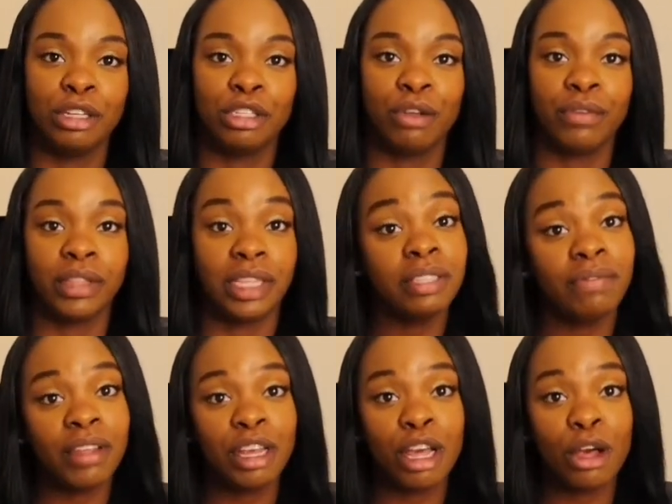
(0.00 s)
So for this
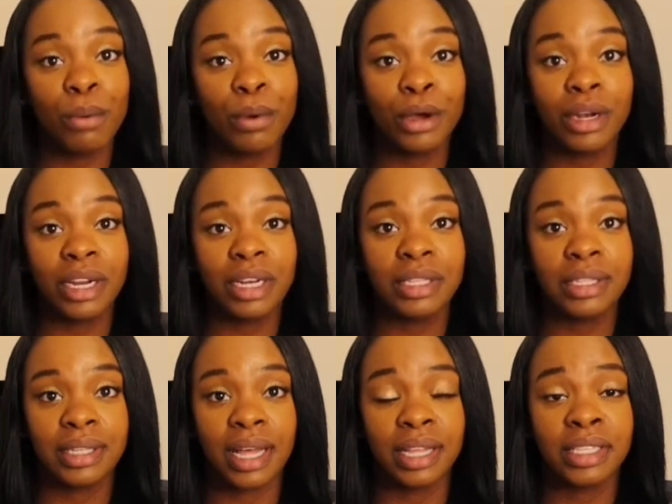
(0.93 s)
video, we're gonna
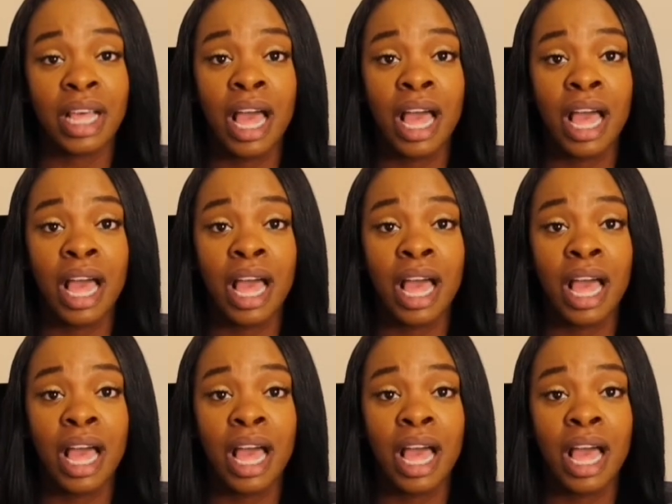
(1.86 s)
discuss